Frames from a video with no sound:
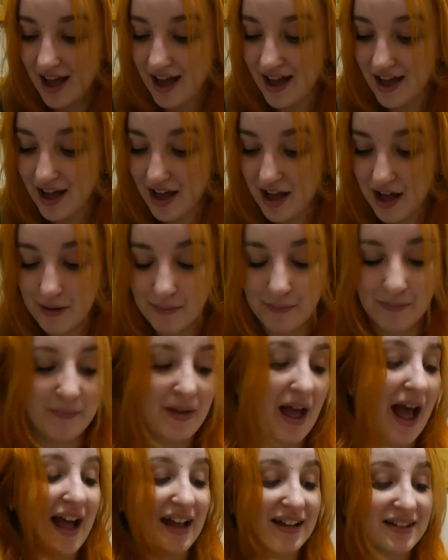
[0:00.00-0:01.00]

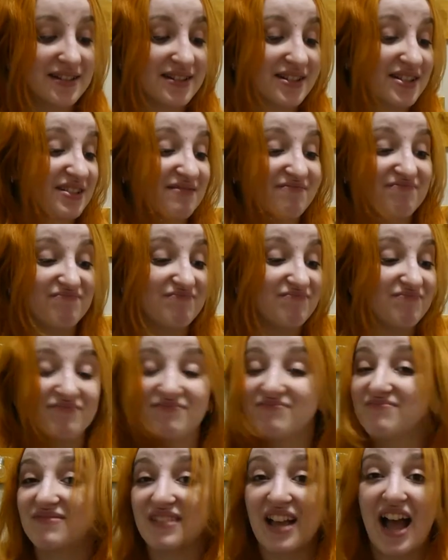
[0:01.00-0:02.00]
And
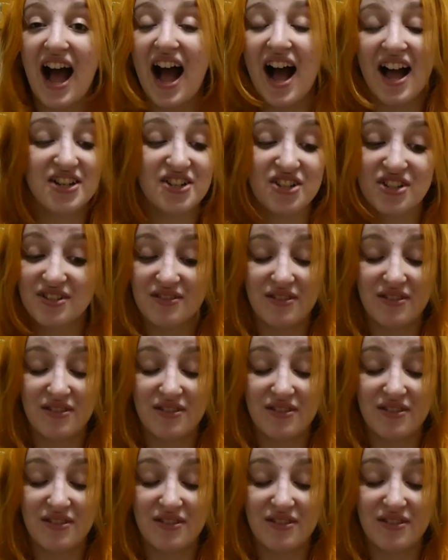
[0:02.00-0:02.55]
I